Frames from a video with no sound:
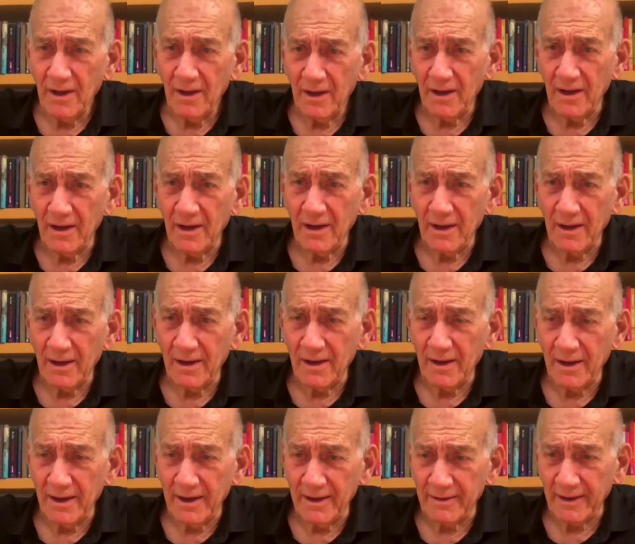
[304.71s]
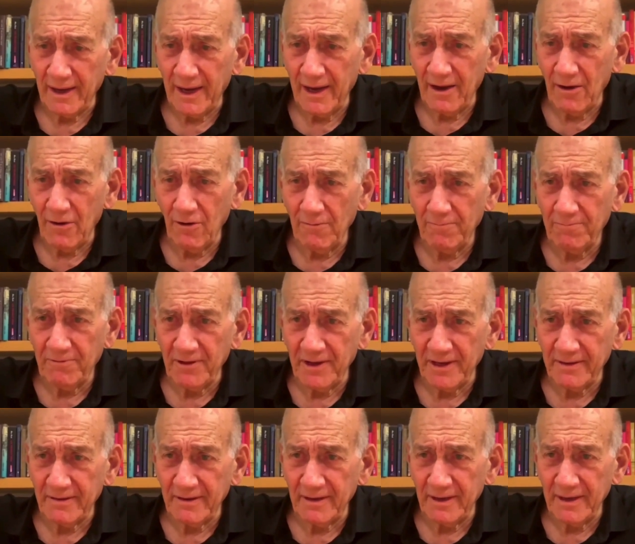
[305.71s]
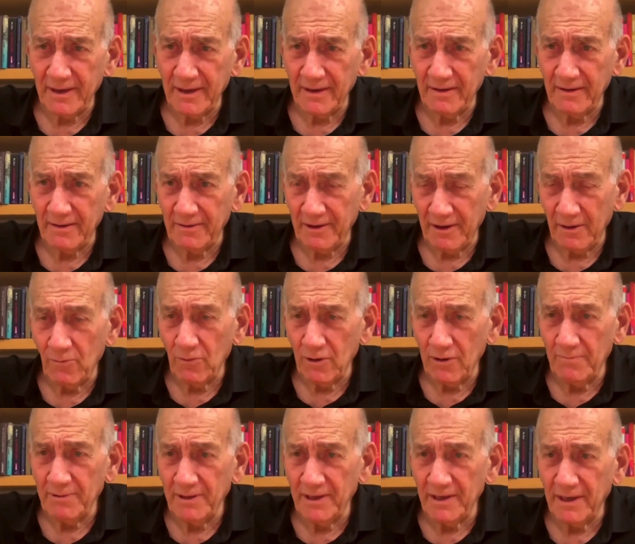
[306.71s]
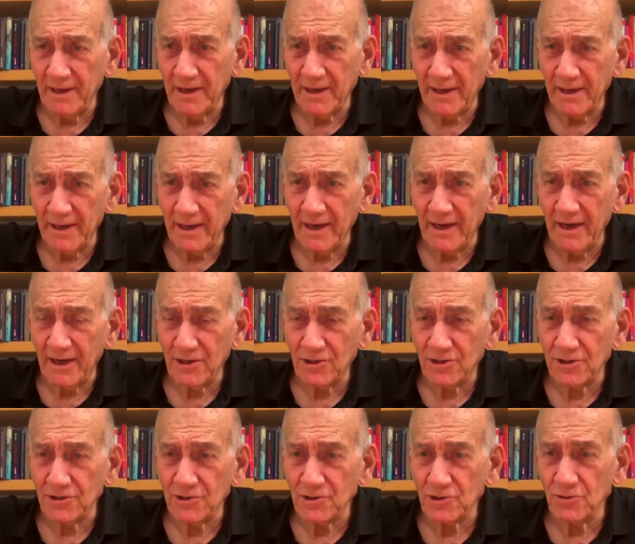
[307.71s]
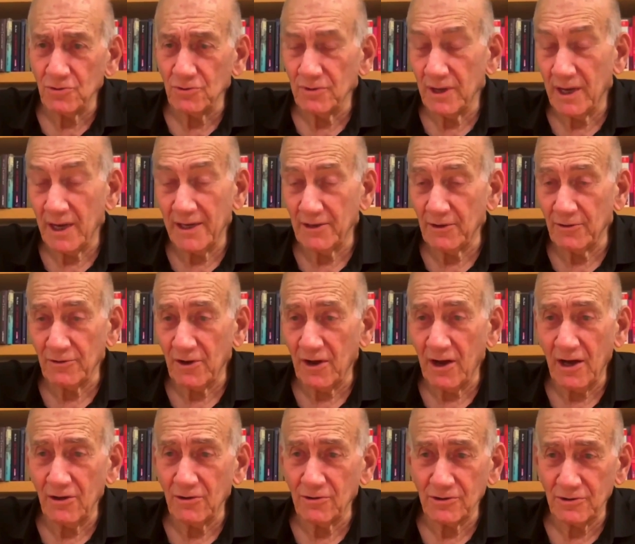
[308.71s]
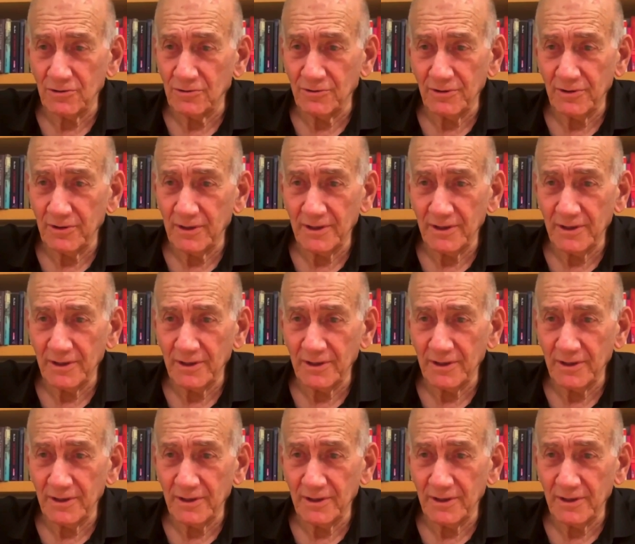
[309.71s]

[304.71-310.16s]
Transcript: And I hope that there will be elections soon. I don't know how soon.